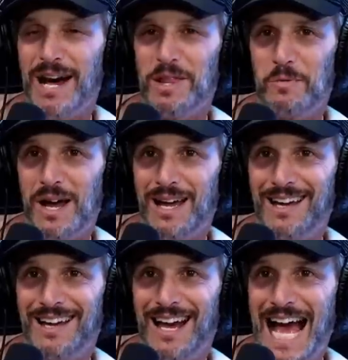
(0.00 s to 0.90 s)
by the
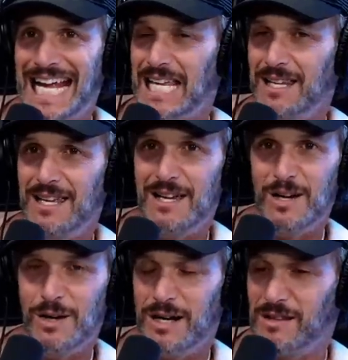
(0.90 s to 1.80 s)
way, I can
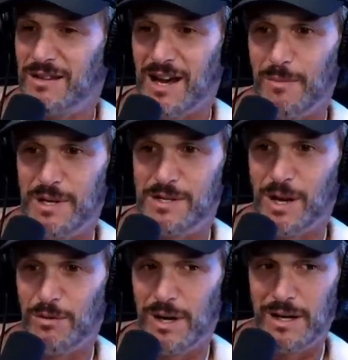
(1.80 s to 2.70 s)
hear in the comments
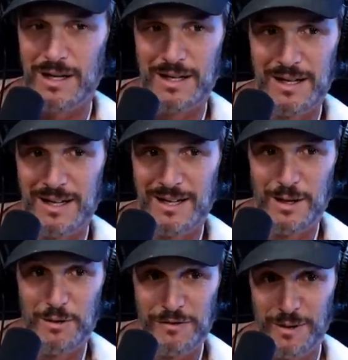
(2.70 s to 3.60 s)
already
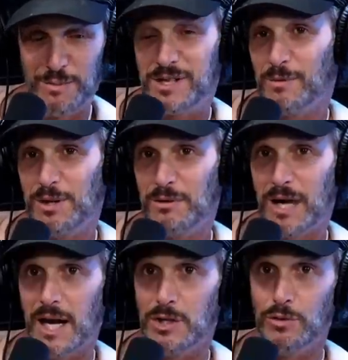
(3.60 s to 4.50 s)
from some of you
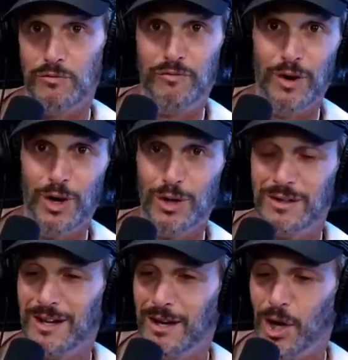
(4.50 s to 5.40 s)
guys.
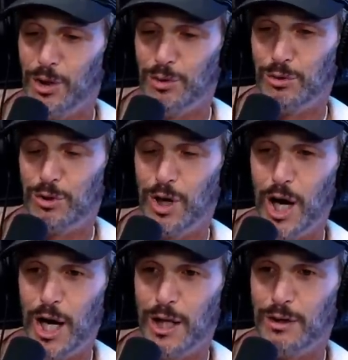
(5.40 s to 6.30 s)

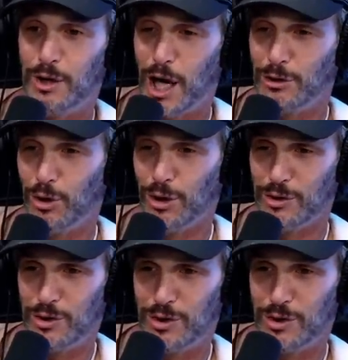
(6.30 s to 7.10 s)
Hey, gay lords.